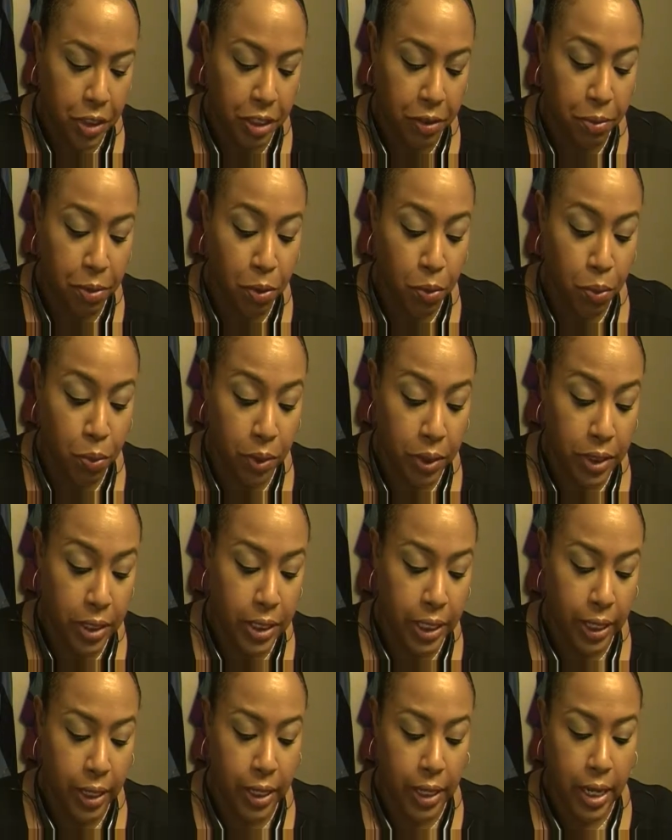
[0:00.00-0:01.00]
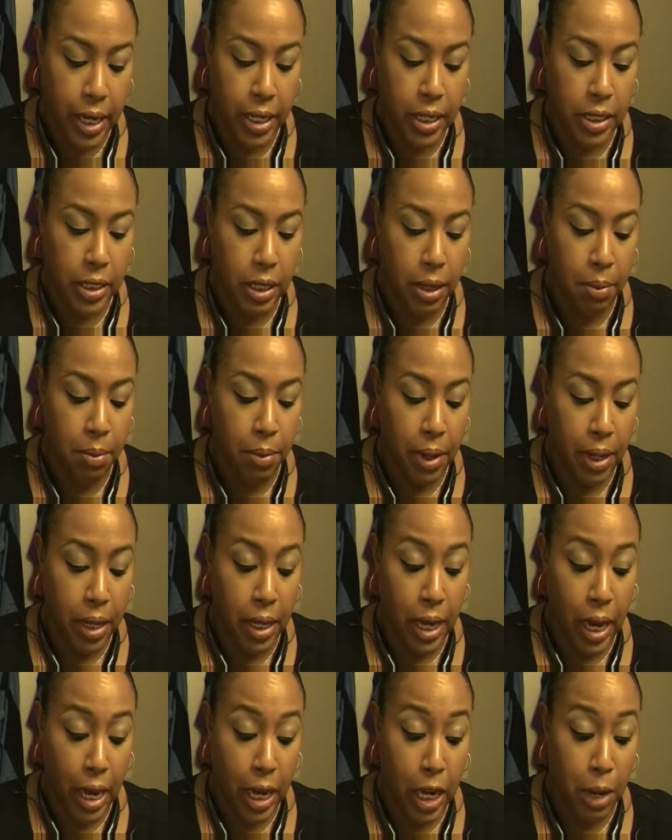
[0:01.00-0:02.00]
Give me 1 second, guys. I'm
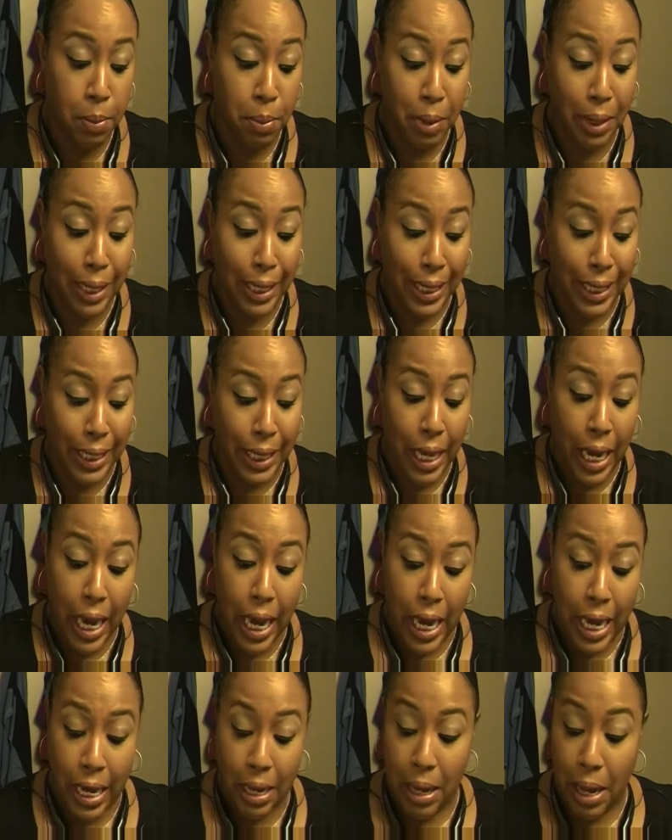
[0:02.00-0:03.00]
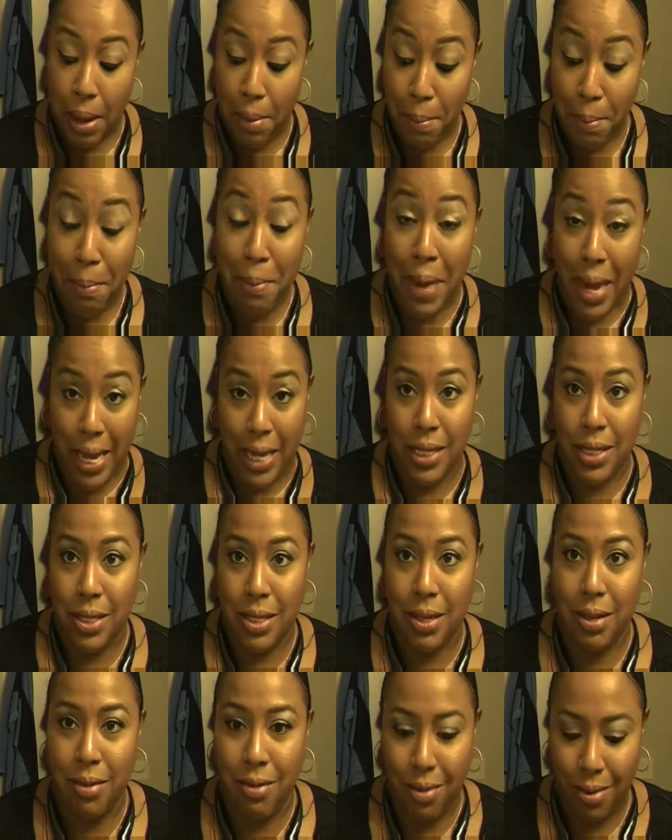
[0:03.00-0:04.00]
making a complete
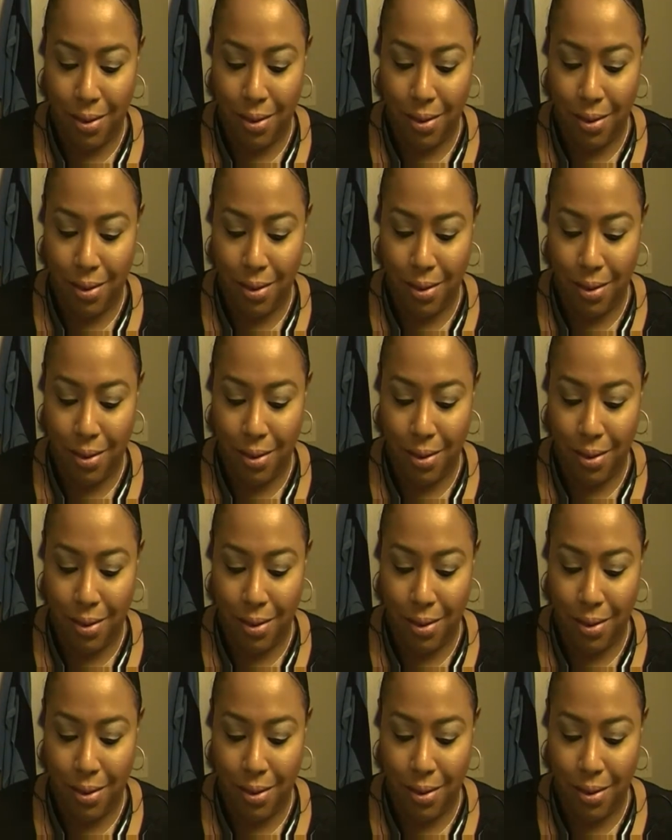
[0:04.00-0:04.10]
mess.